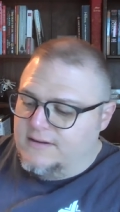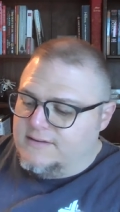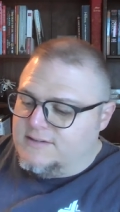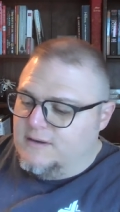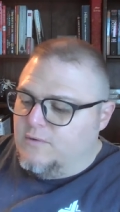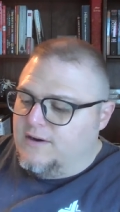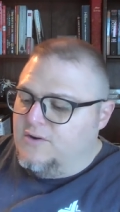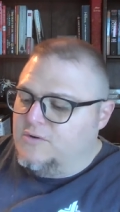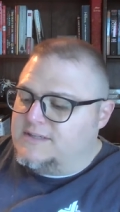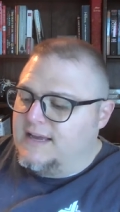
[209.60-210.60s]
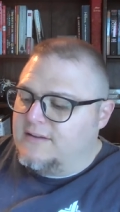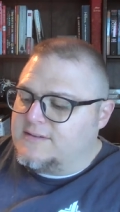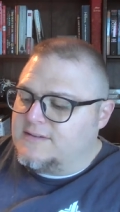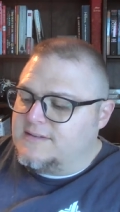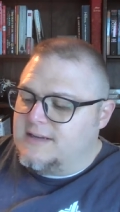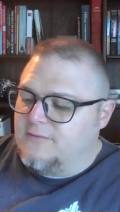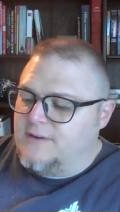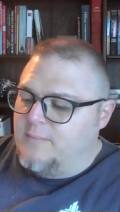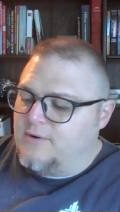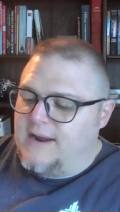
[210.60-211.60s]
someone who tells self
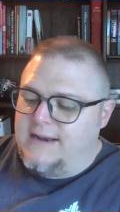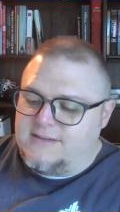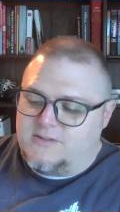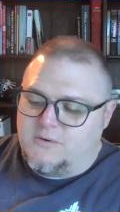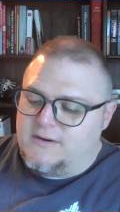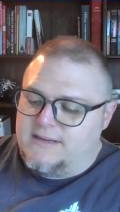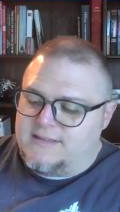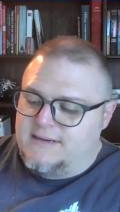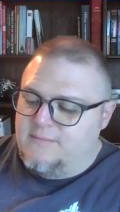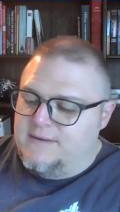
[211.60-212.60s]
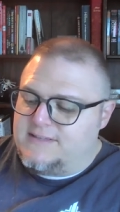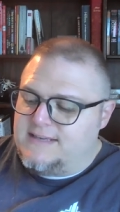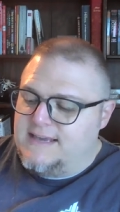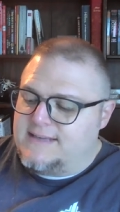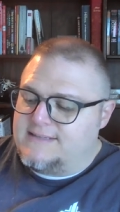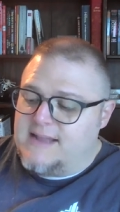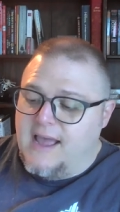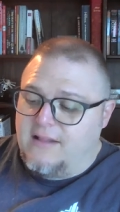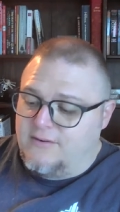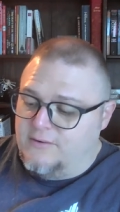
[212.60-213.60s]
deprecating stories and admits he has
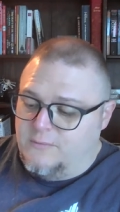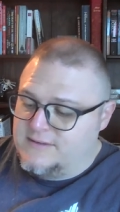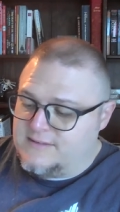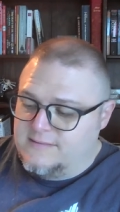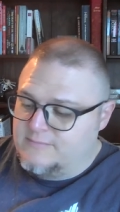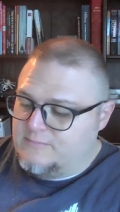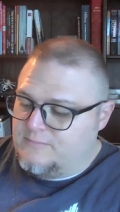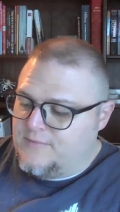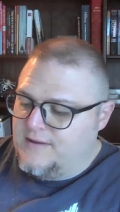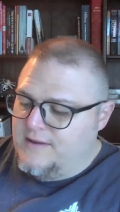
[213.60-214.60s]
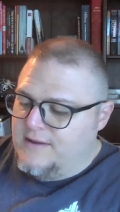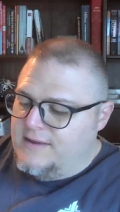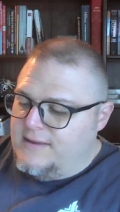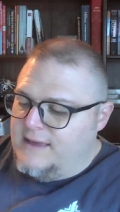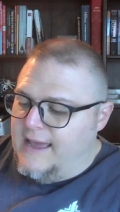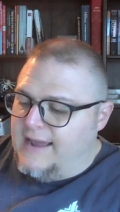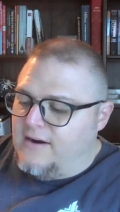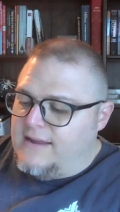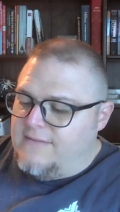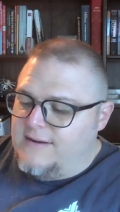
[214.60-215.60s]
not learned wisdom. Agur
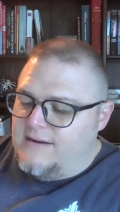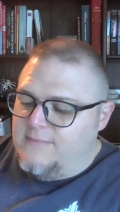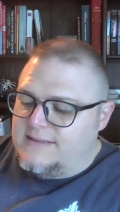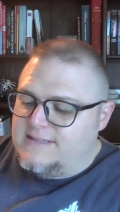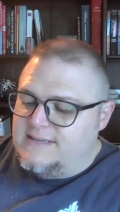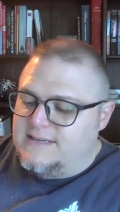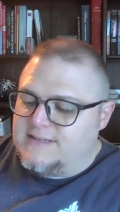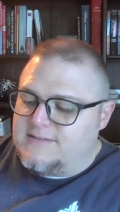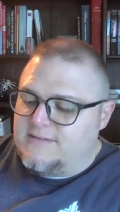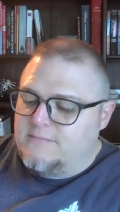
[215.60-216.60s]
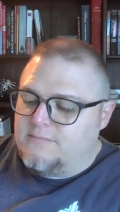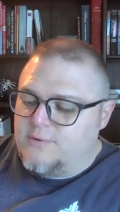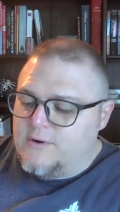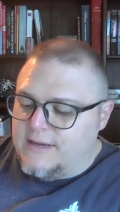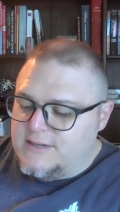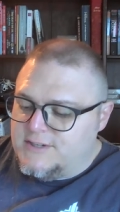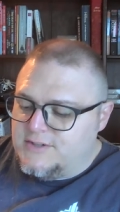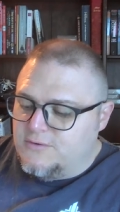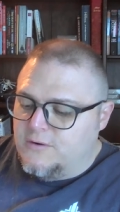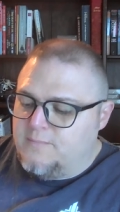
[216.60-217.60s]
even admits he is
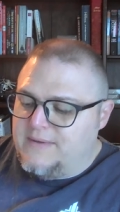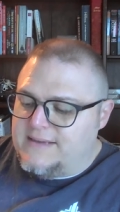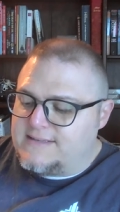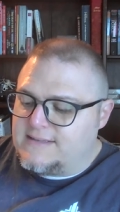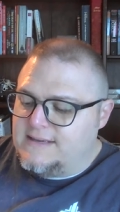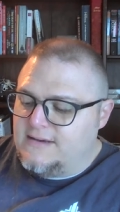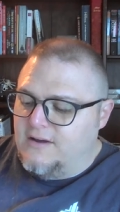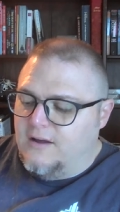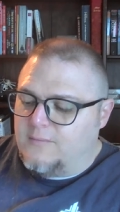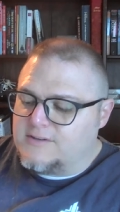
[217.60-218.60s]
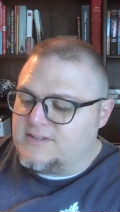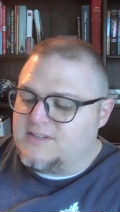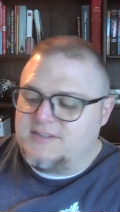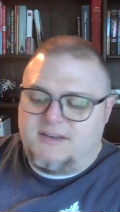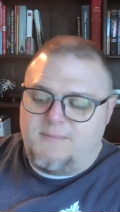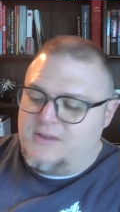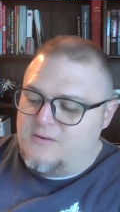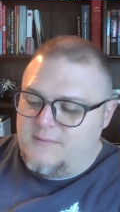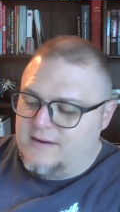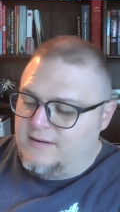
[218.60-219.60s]
brutish or beastly, almost
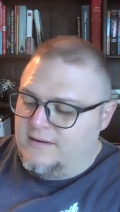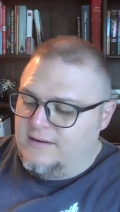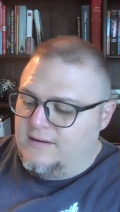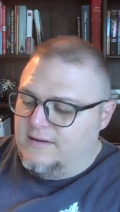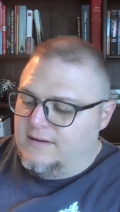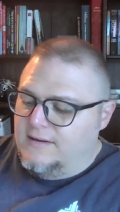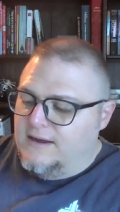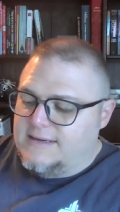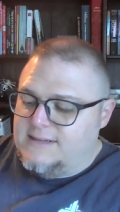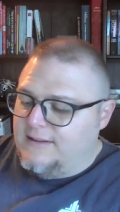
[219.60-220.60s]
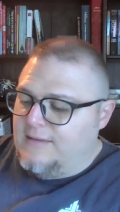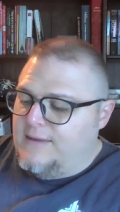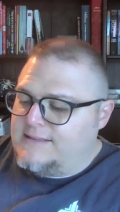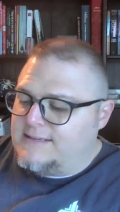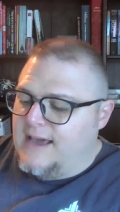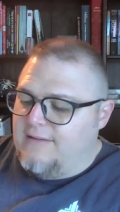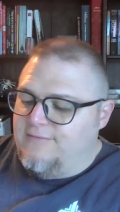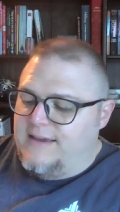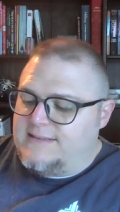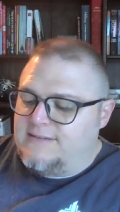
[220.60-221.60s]
subhuman. Until he meets God
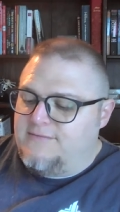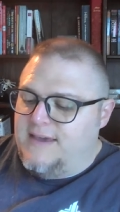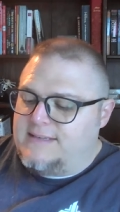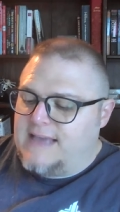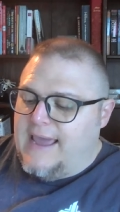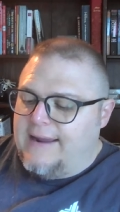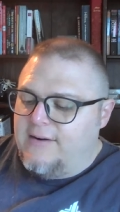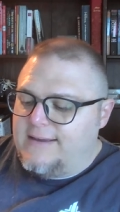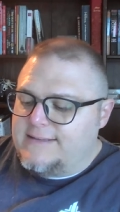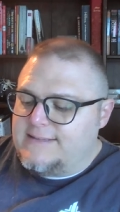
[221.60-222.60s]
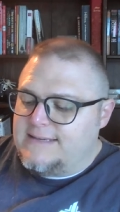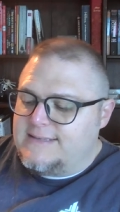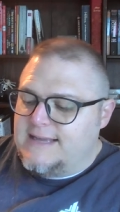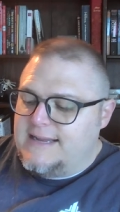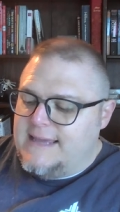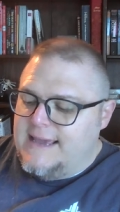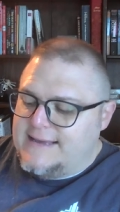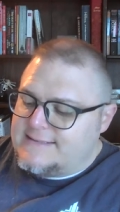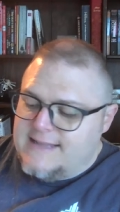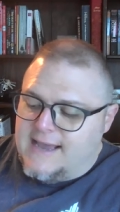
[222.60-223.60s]
face to face, Agur concedes that he
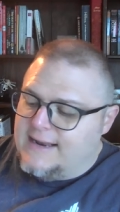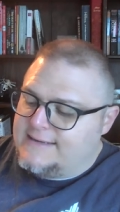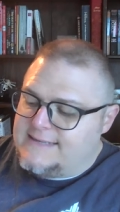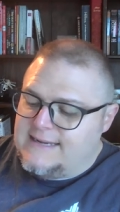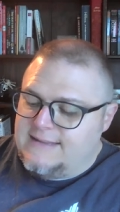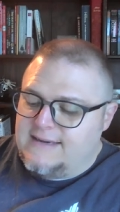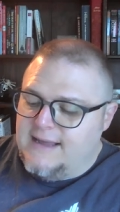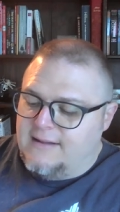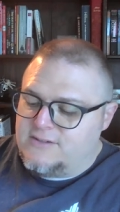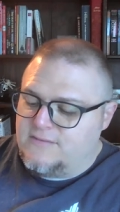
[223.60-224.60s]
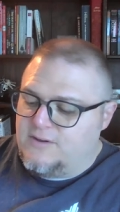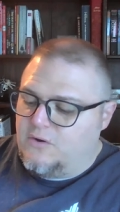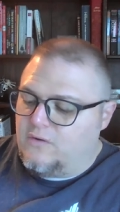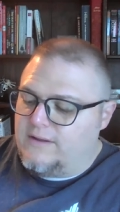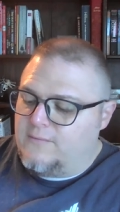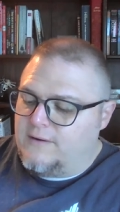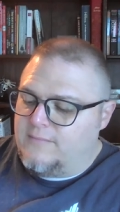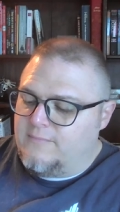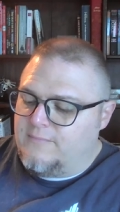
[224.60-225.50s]
has not attained the knowledge of the Holy One.